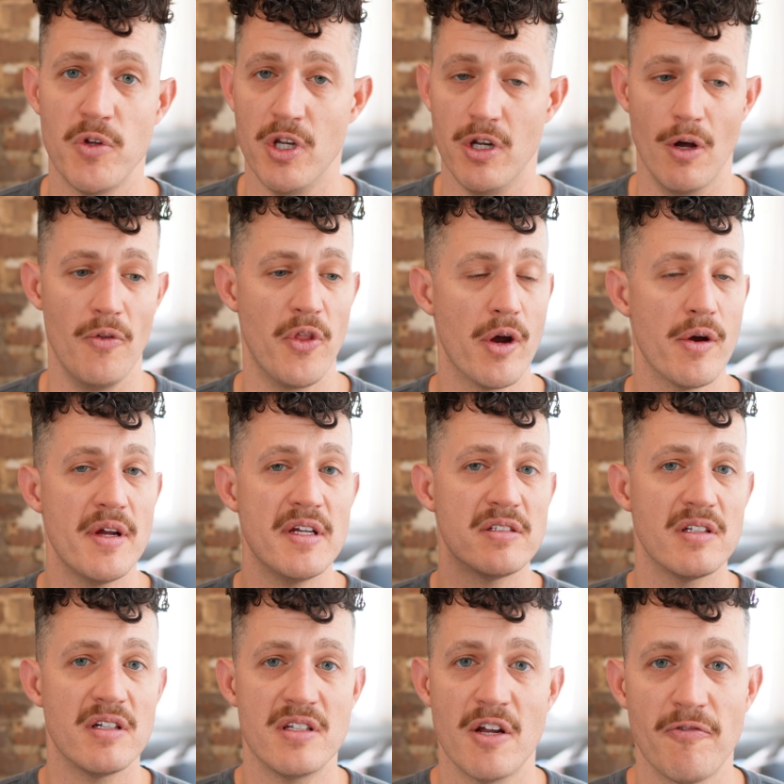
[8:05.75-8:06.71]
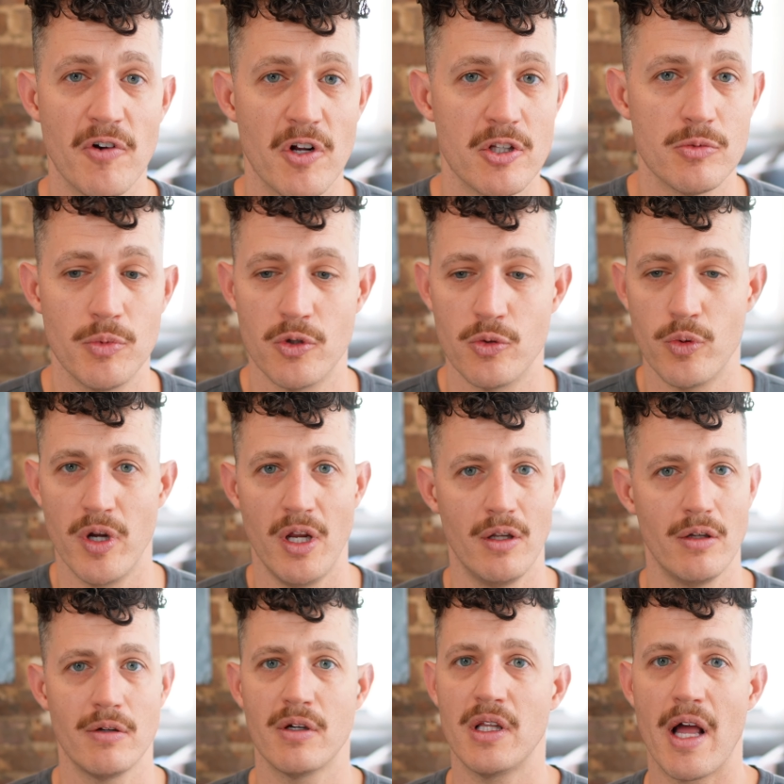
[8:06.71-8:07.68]
There is a difference
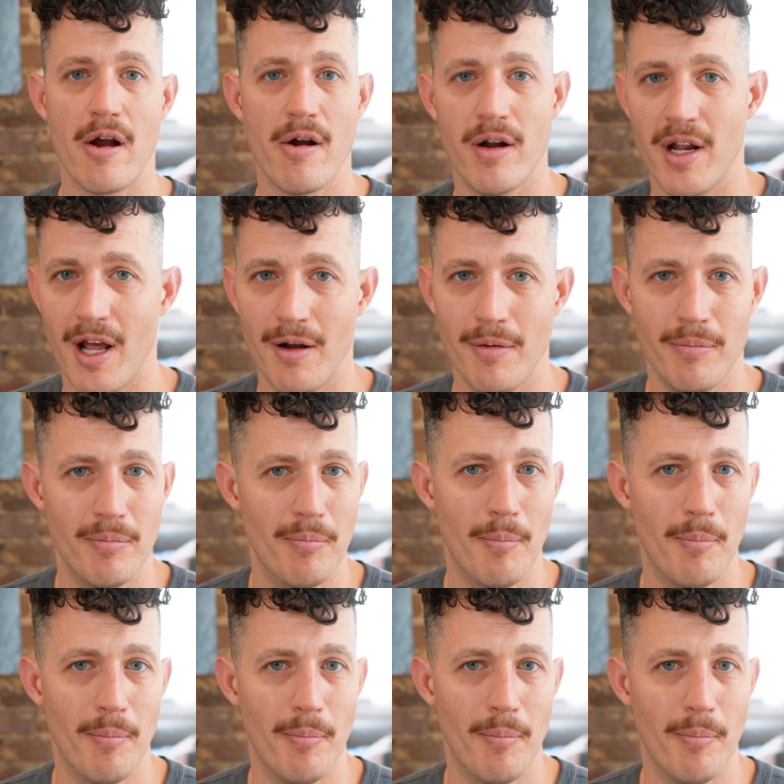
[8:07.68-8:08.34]
between clarinet